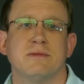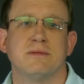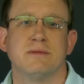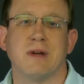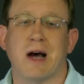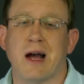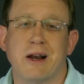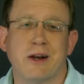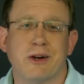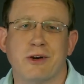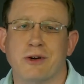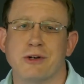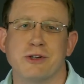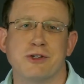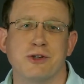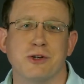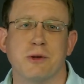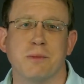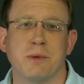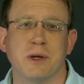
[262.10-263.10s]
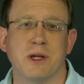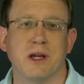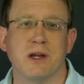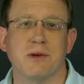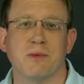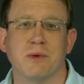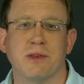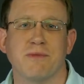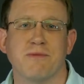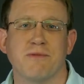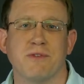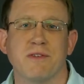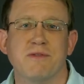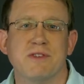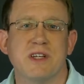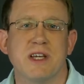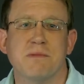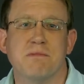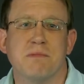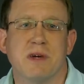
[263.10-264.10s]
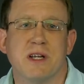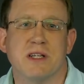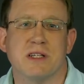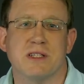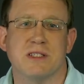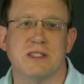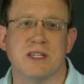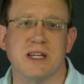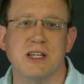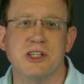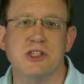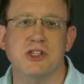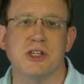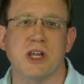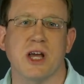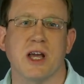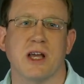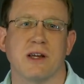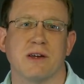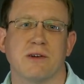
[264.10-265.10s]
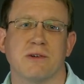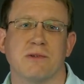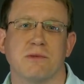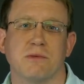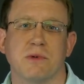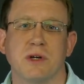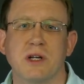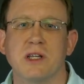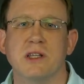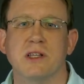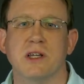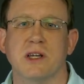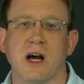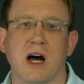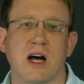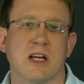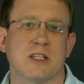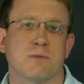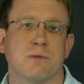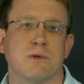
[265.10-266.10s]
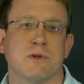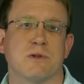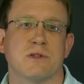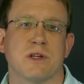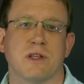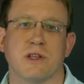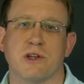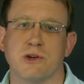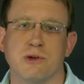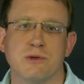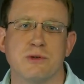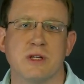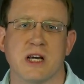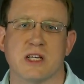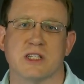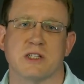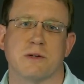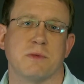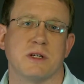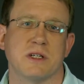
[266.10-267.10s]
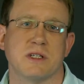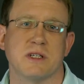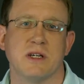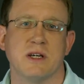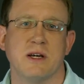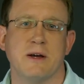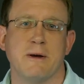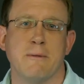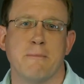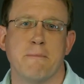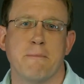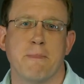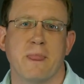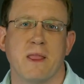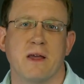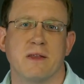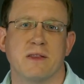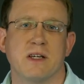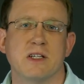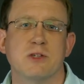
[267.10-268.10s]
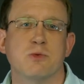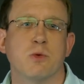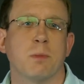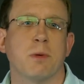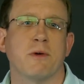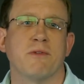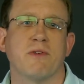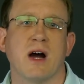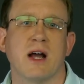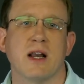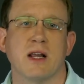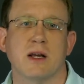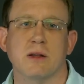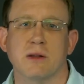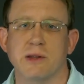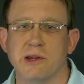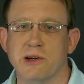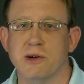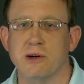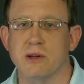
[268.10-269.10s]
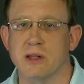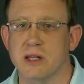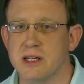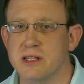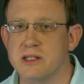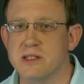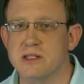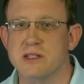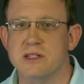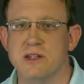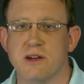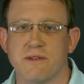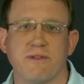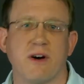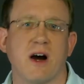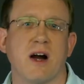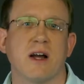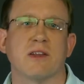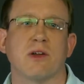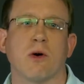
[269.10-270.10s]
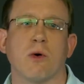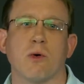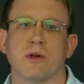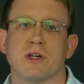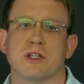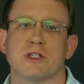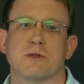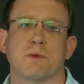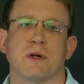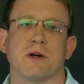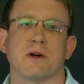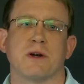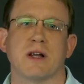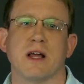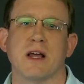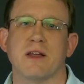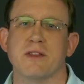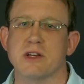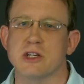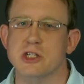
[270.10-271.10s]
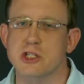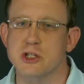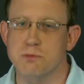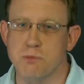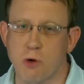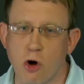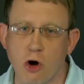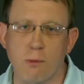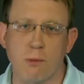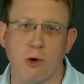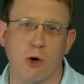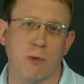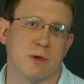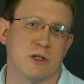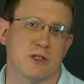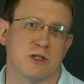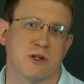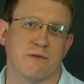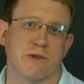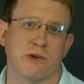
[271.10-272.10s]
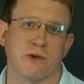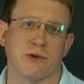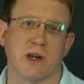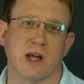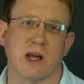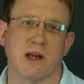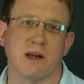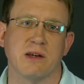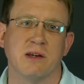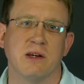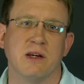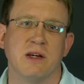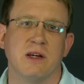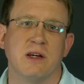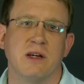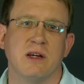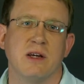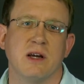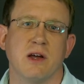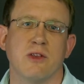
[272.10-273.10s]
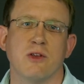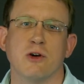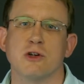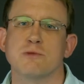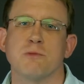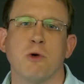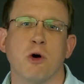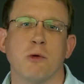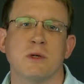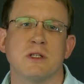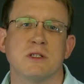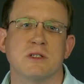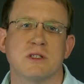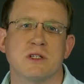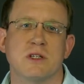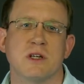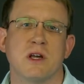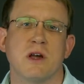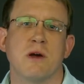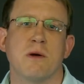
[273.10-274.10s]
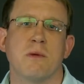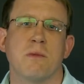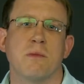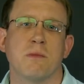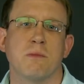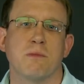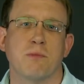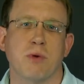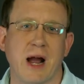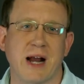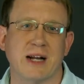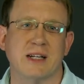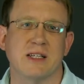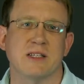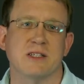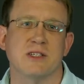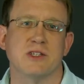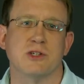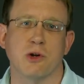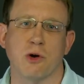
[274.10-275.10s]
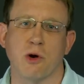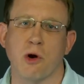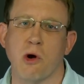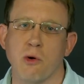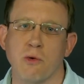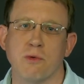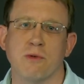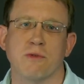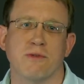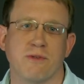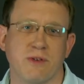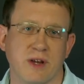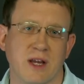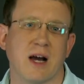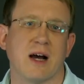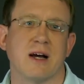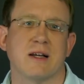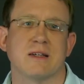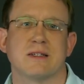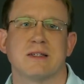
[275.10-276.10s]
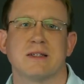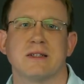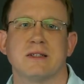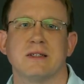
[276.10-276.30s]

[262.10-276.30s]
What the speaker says: I encourage you to begin with 15 minutes each day reading the Gospels and the New Testament. This will provide a clearer lens to find the Holy Spirit in the small moments of your day. In those moments, practice your own fiat.